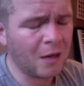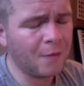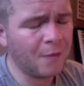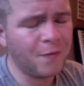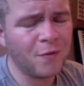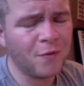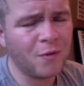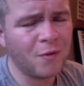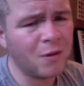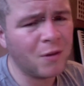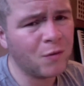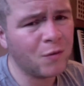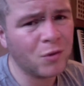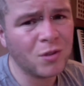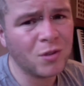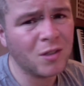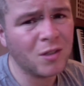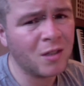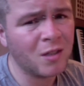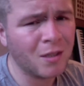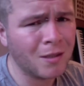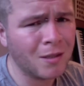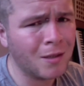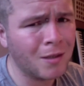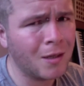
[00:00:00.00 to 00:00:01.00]
forever
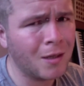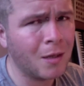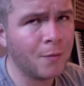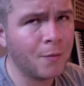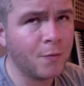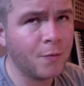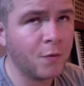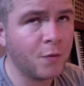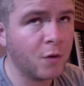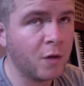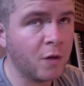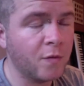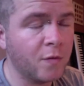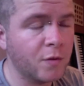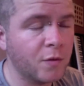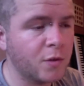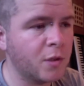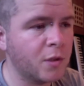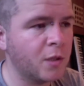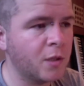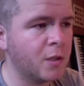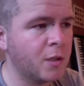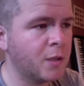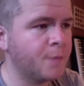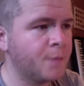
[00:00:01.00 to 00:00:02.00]
saying that. I'm forever
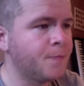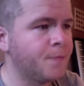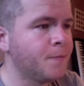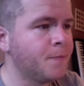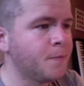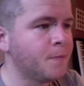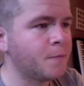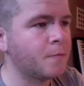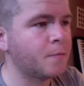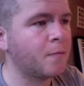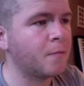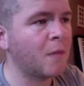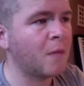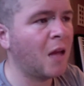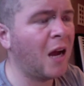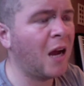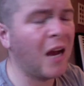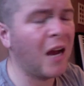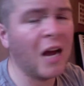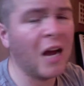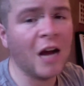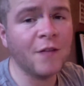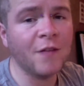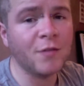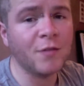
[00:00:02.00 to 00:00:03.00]
saying that. I
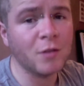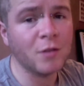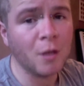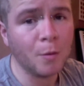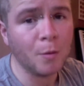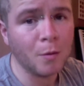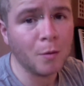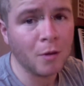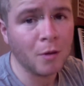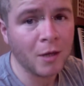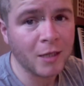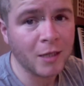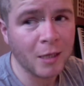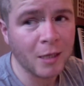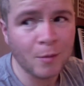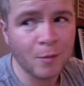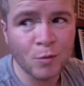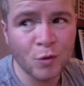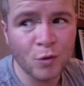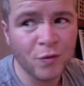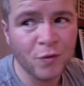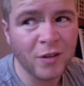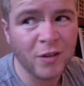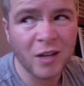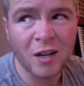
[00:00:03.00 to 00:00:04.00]
have stopped collecting
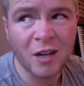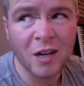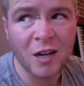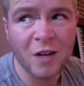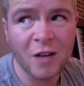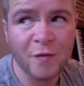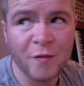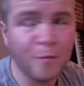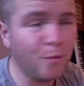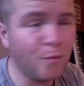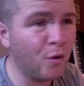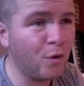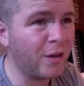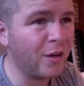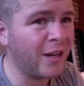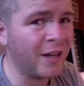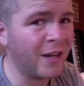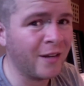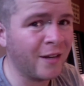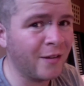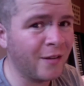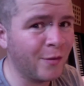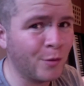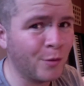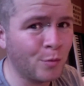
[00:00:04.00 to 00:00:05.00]
movie. I haven't bought
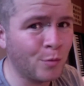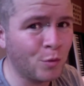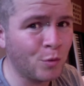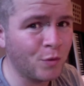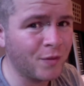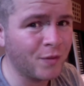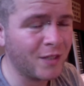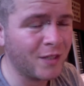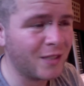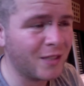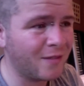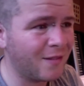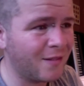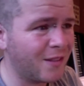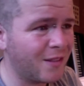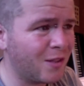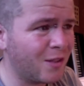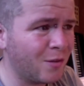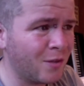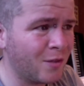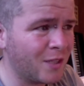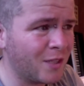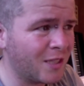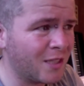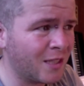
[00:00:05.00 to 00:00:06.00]
any other movie
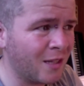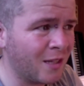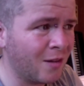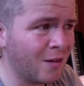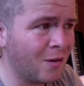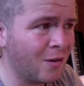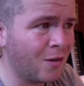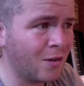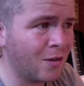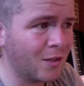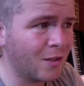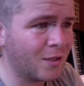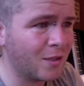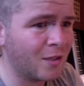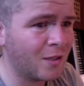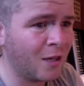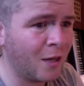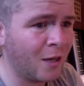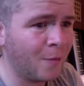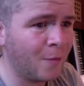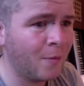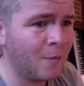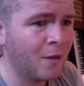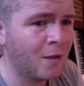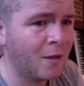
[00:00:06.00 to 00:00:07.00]
toys in the longest
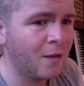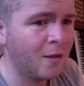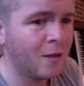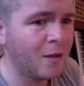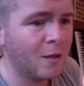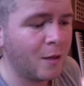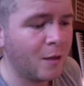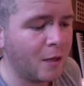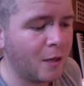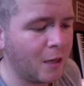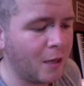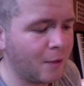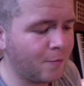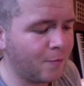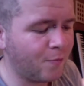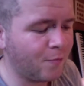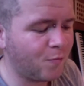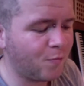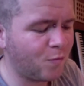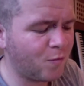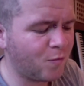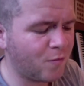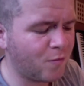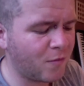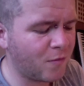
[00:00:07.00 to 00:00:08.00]
time. I'm
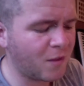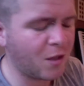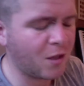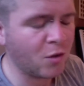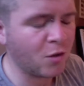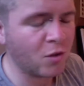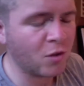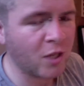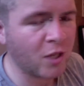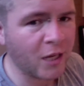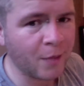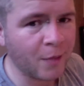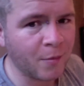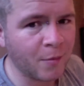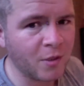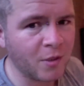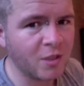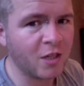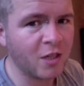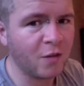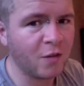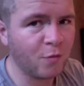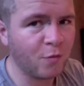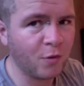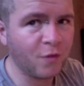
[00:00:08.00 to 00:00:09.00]
contenting
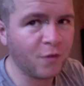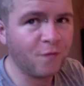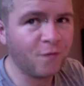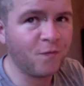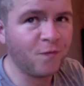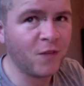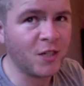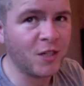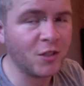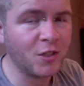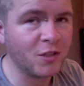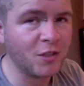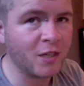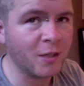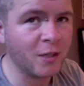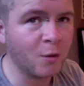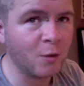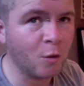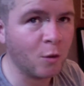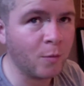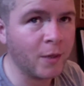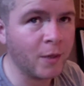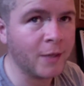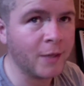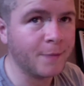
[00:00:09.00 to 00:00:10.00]
myself with finishing
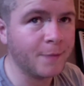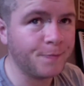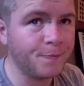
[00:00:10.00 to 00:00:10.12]
all my